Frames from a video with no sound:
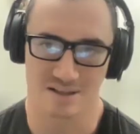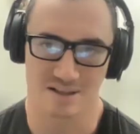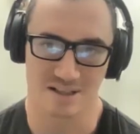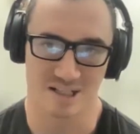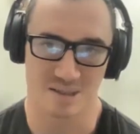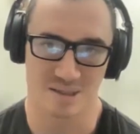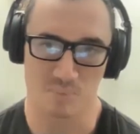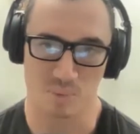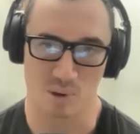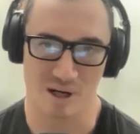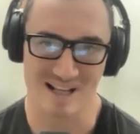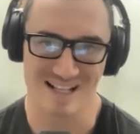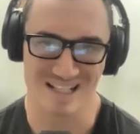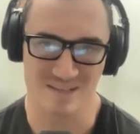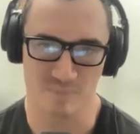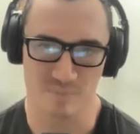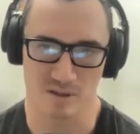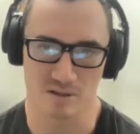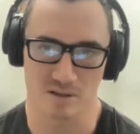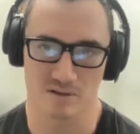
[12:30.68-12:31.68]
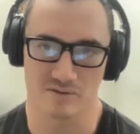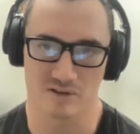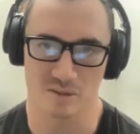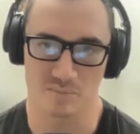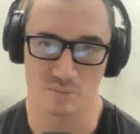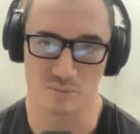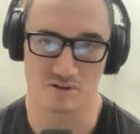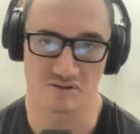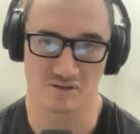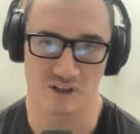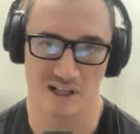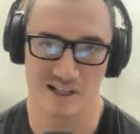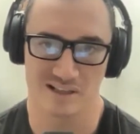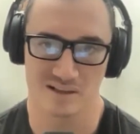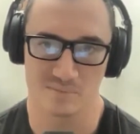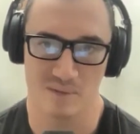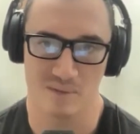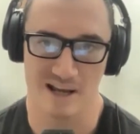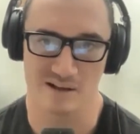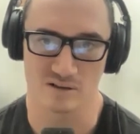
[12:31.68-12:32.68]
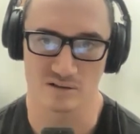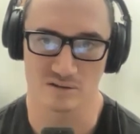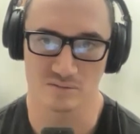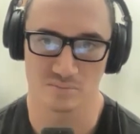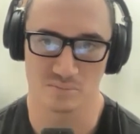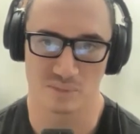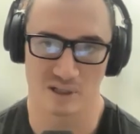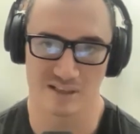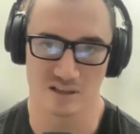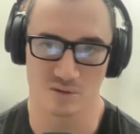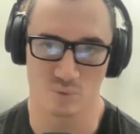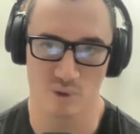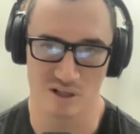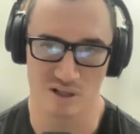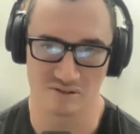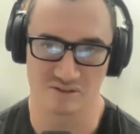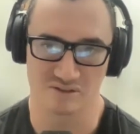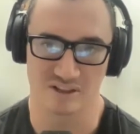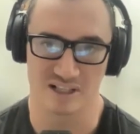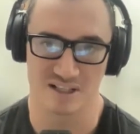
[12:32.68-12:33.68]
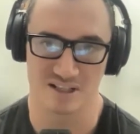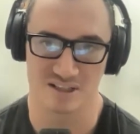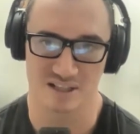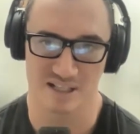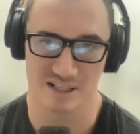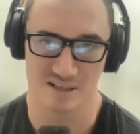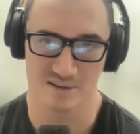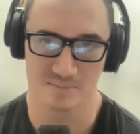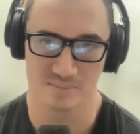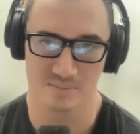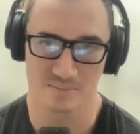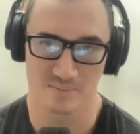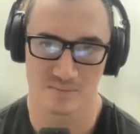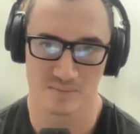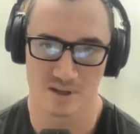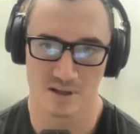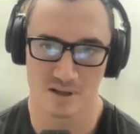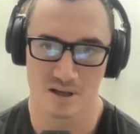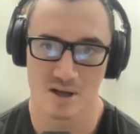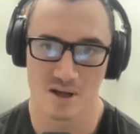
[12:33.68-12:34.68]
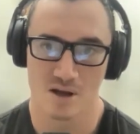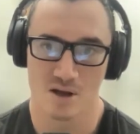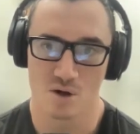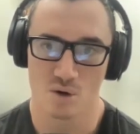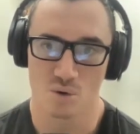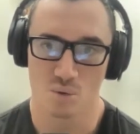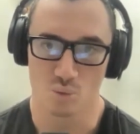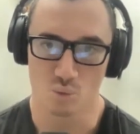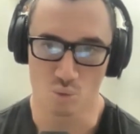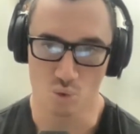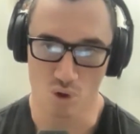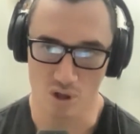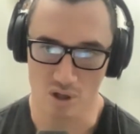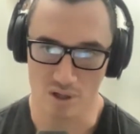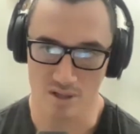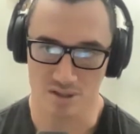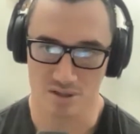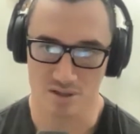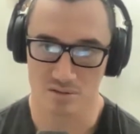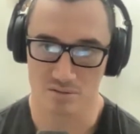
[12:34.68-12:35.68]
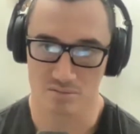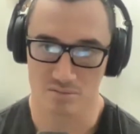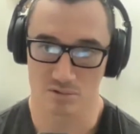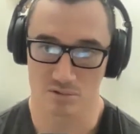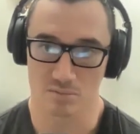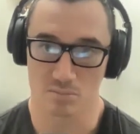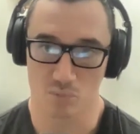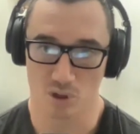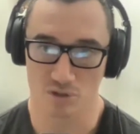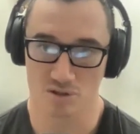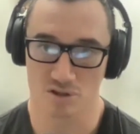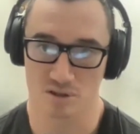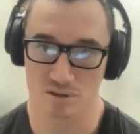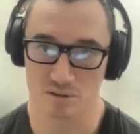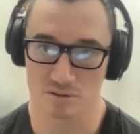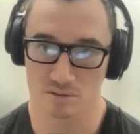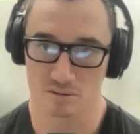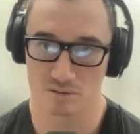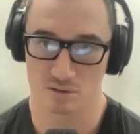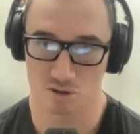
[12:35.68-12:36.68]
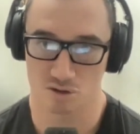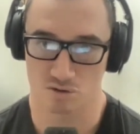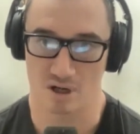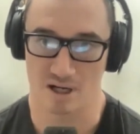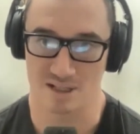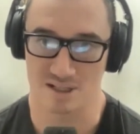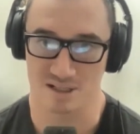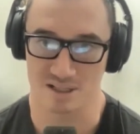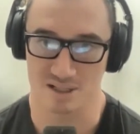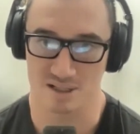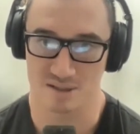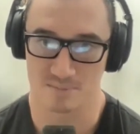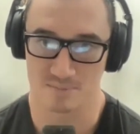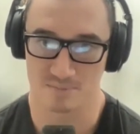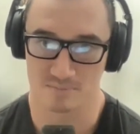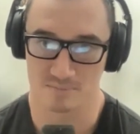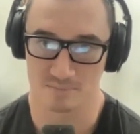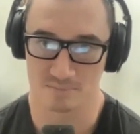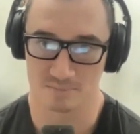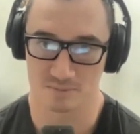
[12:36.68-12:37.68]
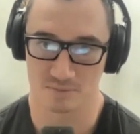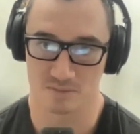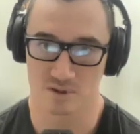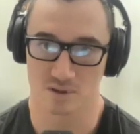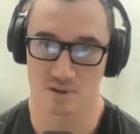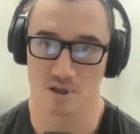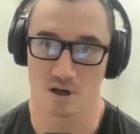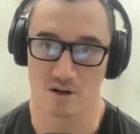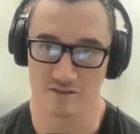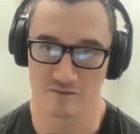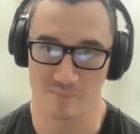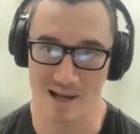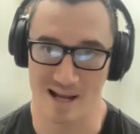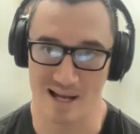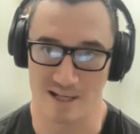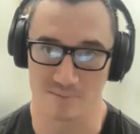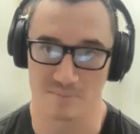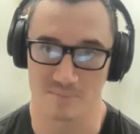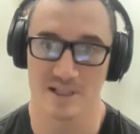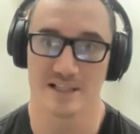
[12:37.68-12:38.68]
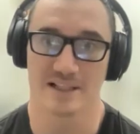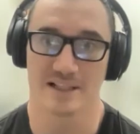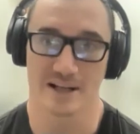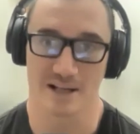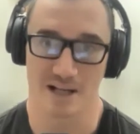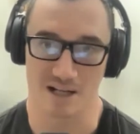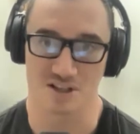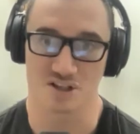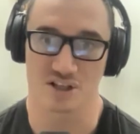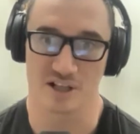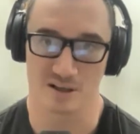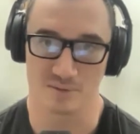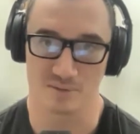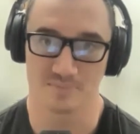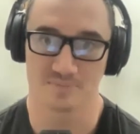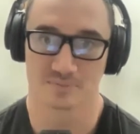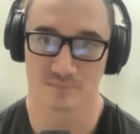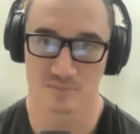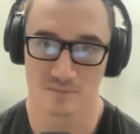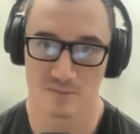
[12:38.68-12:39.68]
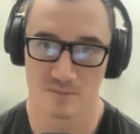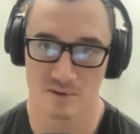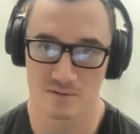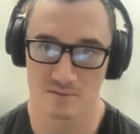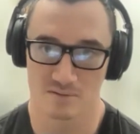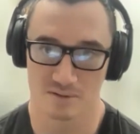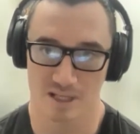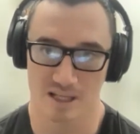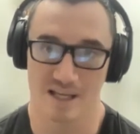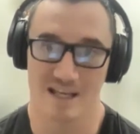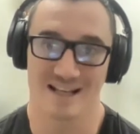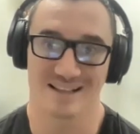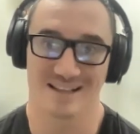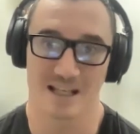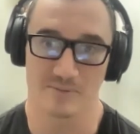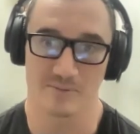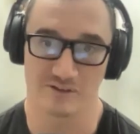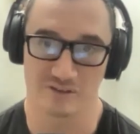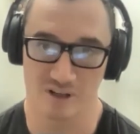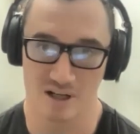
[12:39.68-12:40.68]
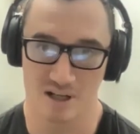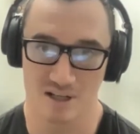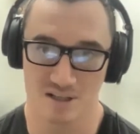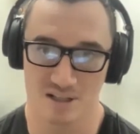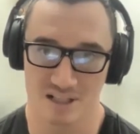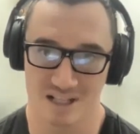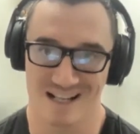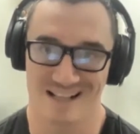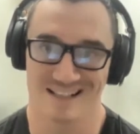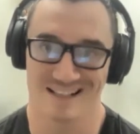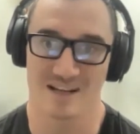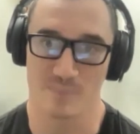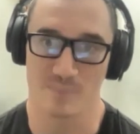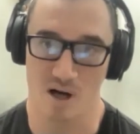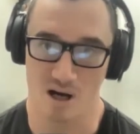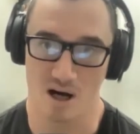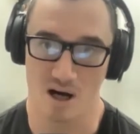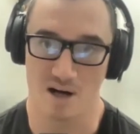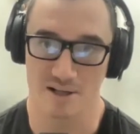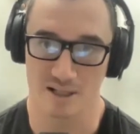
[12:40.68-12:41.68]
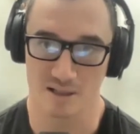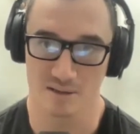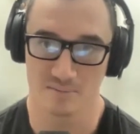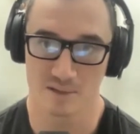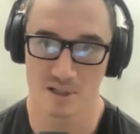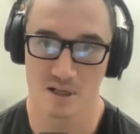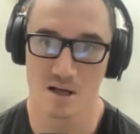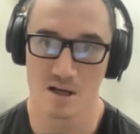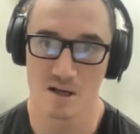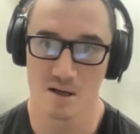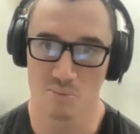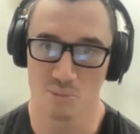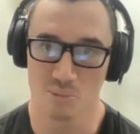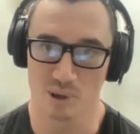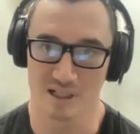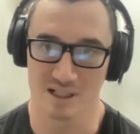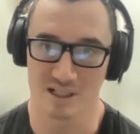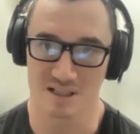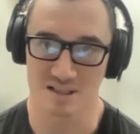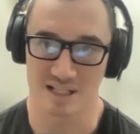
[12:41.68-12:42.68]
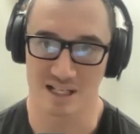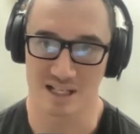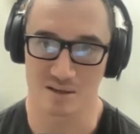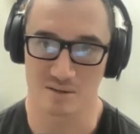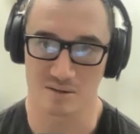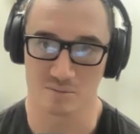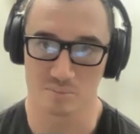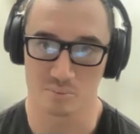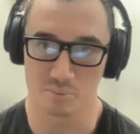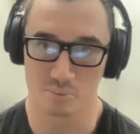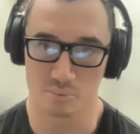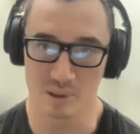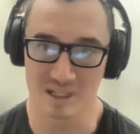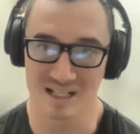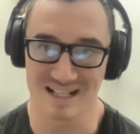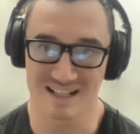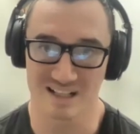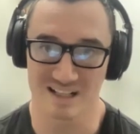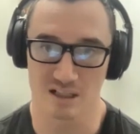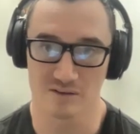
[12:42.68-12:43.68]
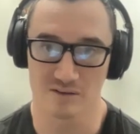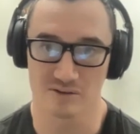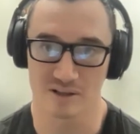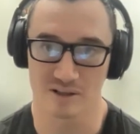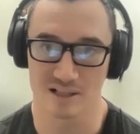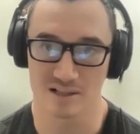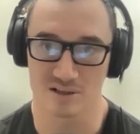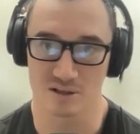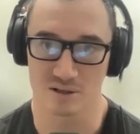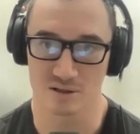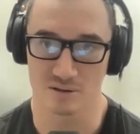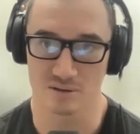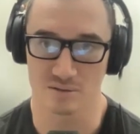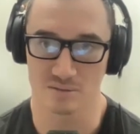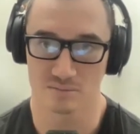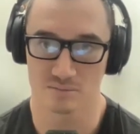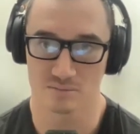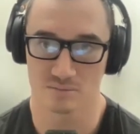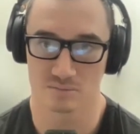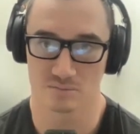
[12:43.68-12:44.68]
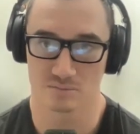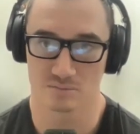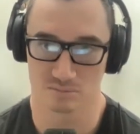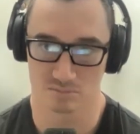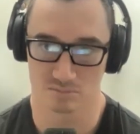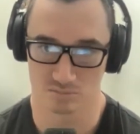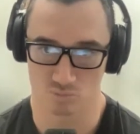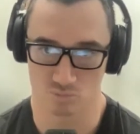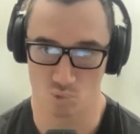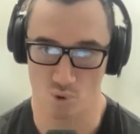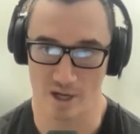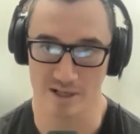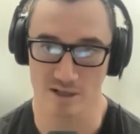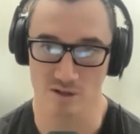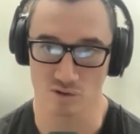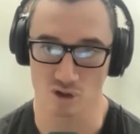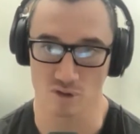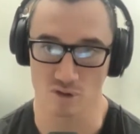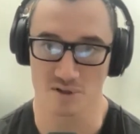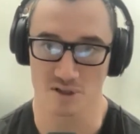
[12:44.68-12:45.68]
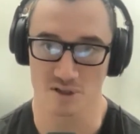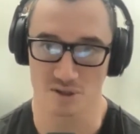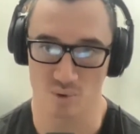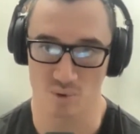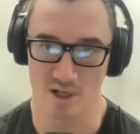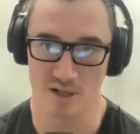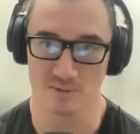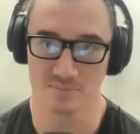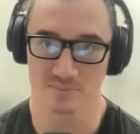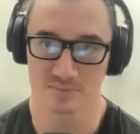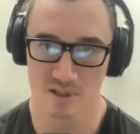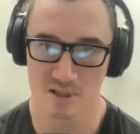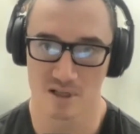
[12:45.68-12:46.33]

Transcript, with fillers: the displacement of the provider male by the welfare state was the modern crisis of man in a nutshell. It hit them first, it hit them harder, but it's now bleeding over into white groups as well.